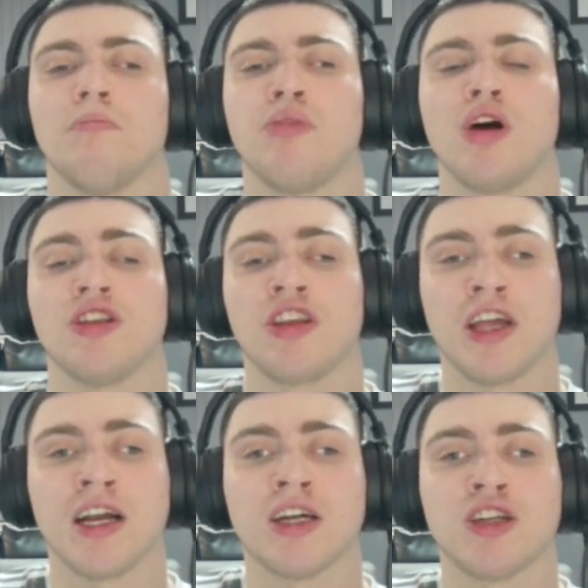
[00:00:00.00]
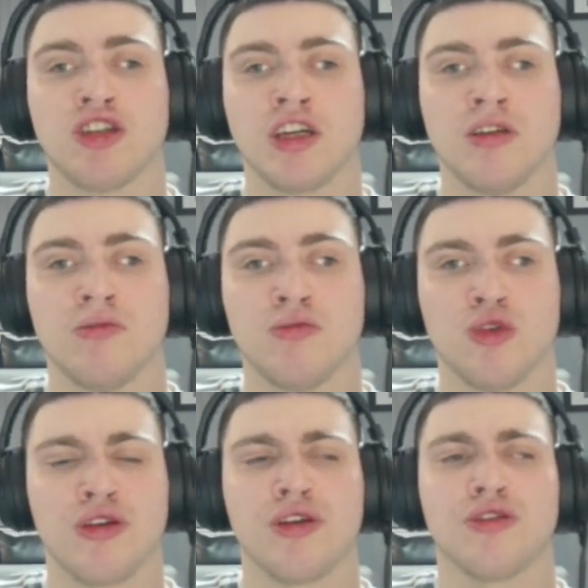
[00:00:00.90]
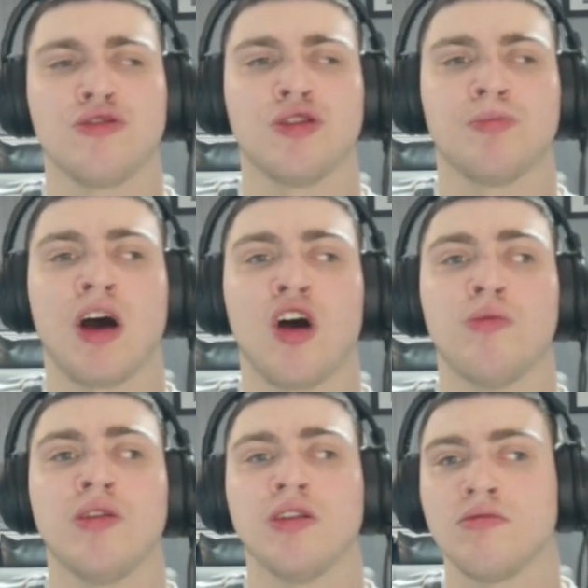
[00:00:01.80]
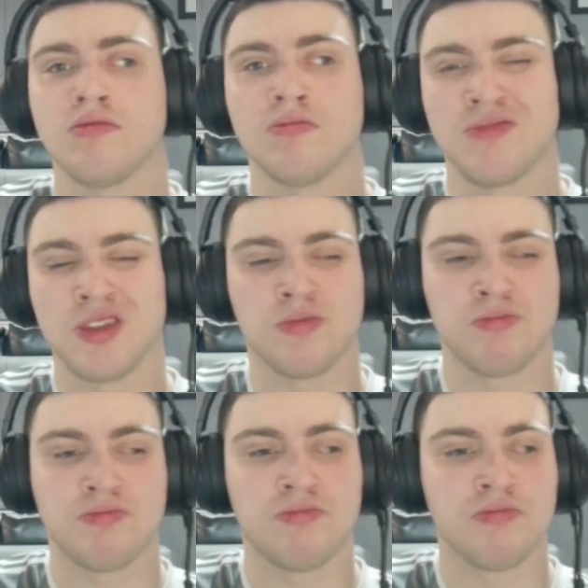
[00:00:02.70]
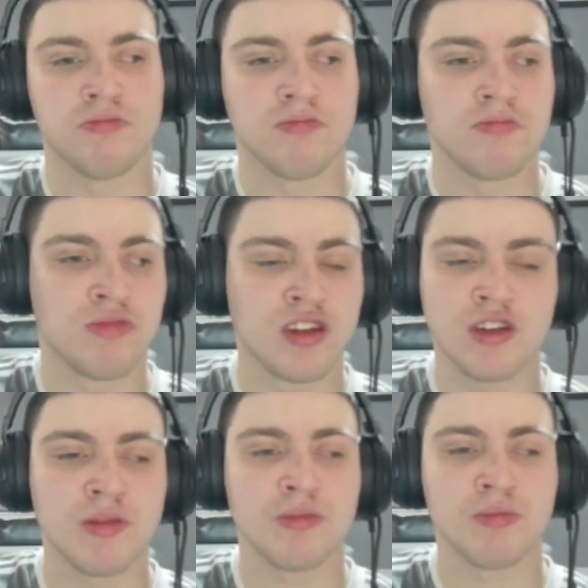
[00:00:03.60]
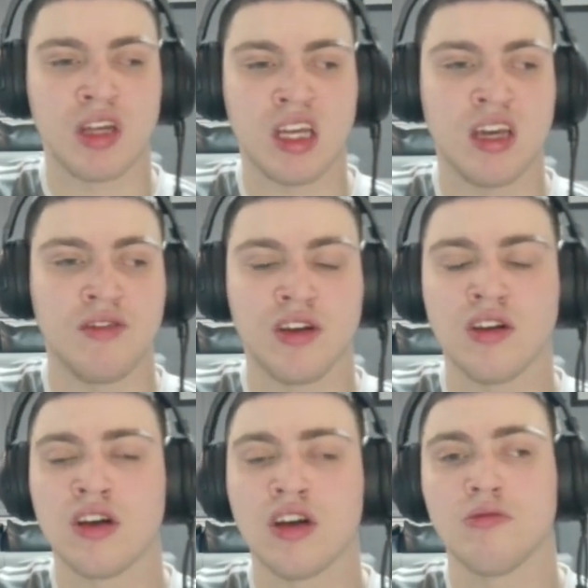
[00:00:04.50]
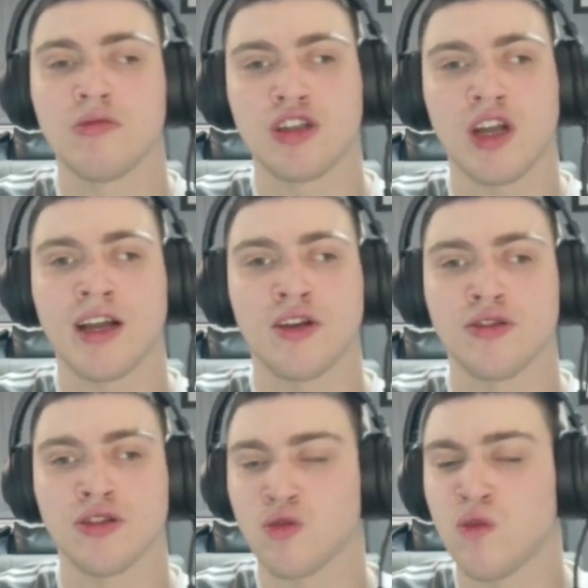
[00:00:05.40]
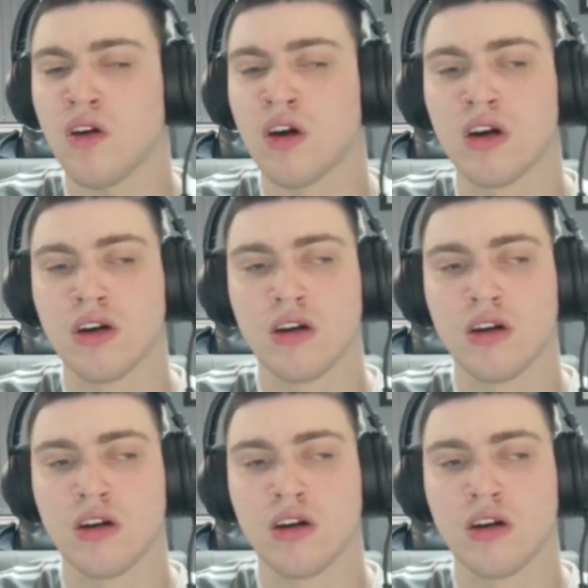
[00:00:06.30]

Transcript: But the thing is, right? Look at Lewis Palmer, just really weird behaviour when trying to get out the door.